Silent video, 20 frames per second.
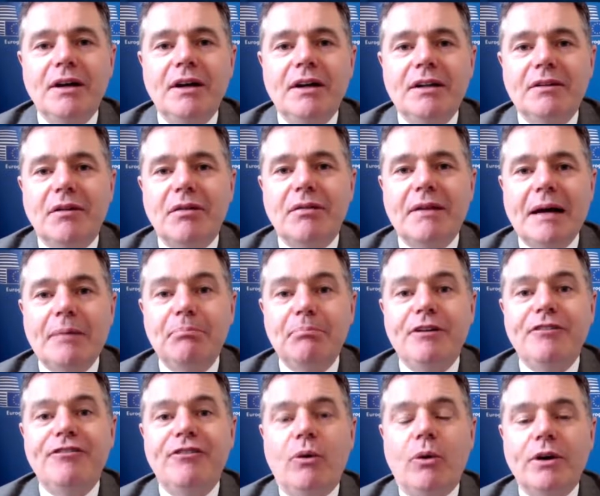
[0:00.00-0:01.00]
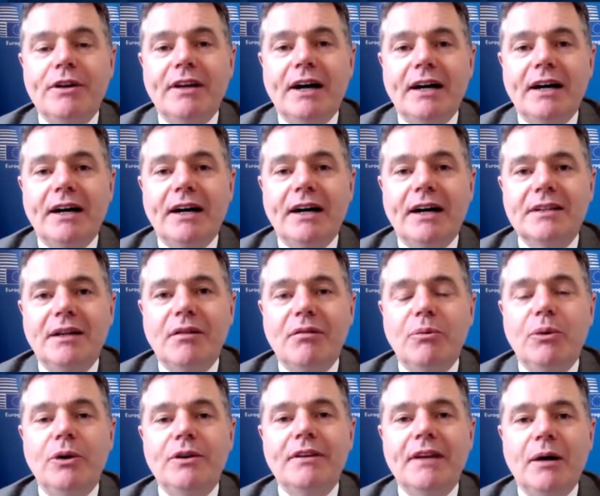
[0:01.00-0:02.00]
the step before that is
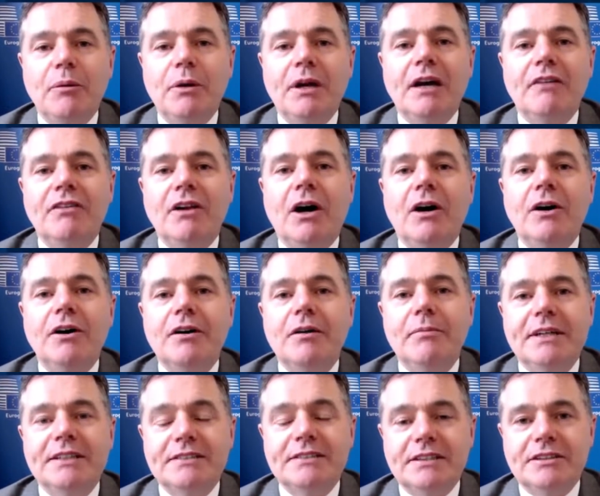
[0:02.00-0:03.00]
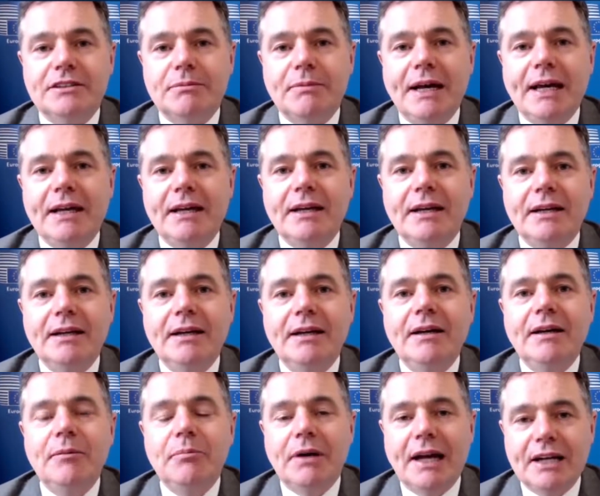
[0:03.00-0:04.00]
one that we have long committed to making,
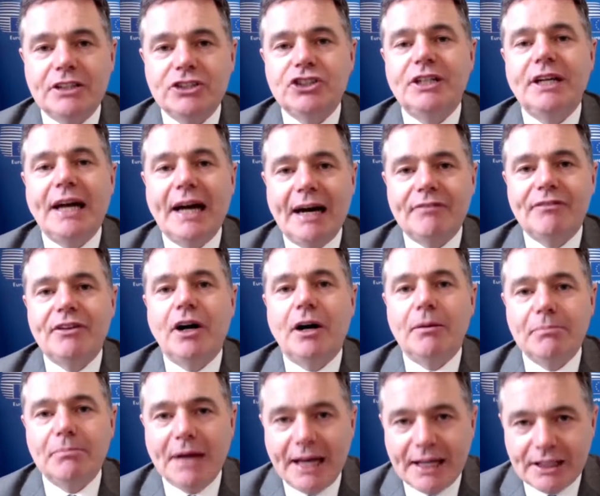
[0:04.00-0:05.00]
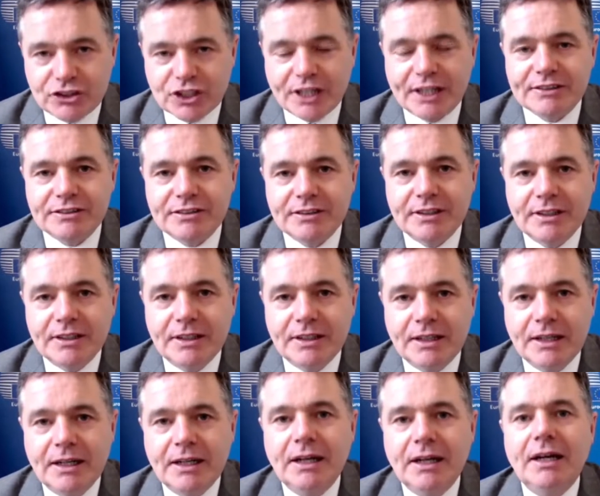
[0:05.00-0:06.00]
but actually have not made yet.
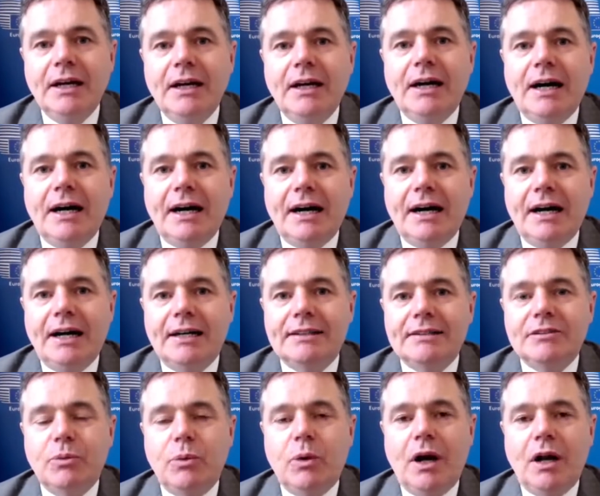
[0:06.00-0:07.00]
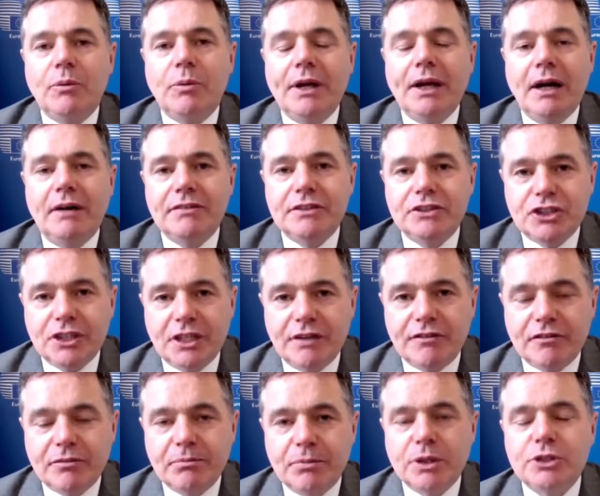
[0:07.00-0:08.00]
And while we have
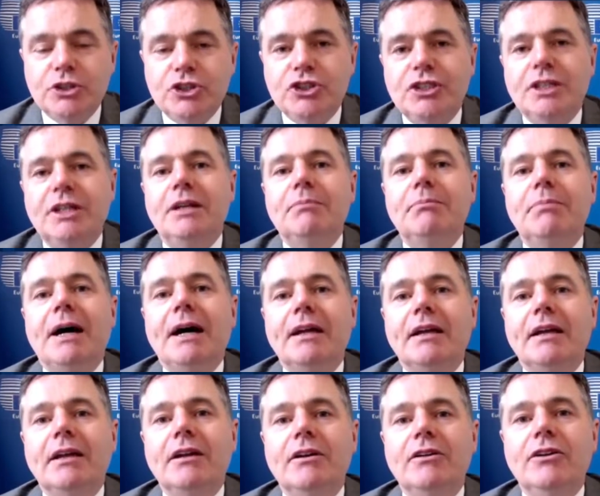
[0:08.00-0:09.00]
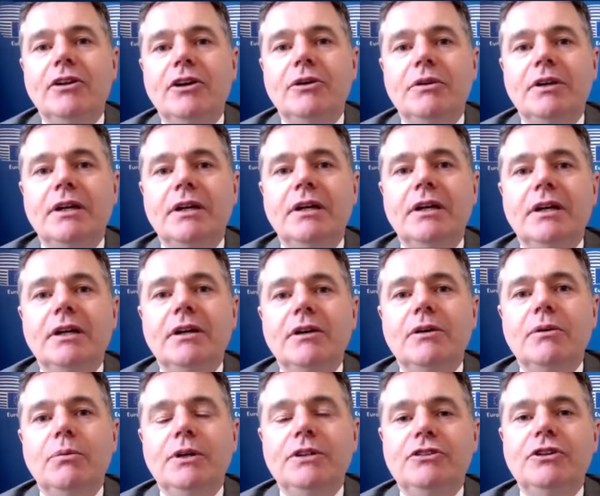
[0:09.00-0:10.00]
achieved much in banking union,
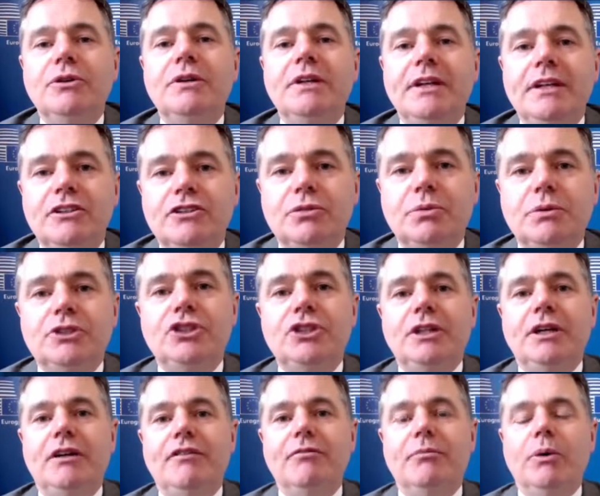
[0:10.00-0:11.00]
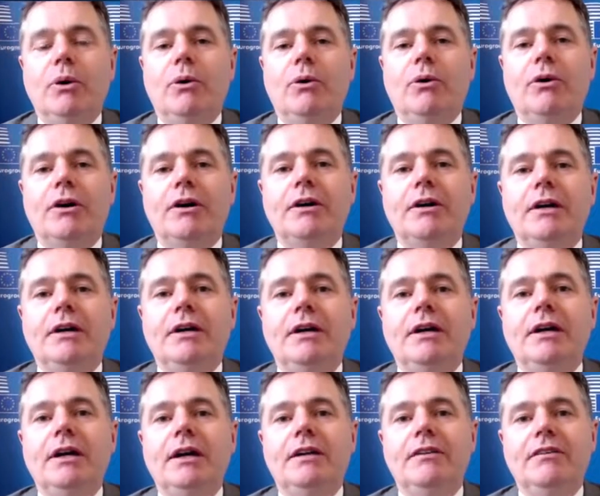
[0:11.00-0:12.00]
we do need to achieve more
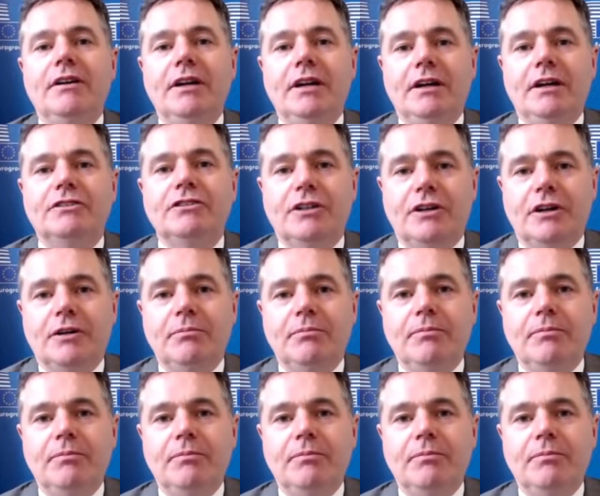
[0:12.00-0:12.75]
in the near term.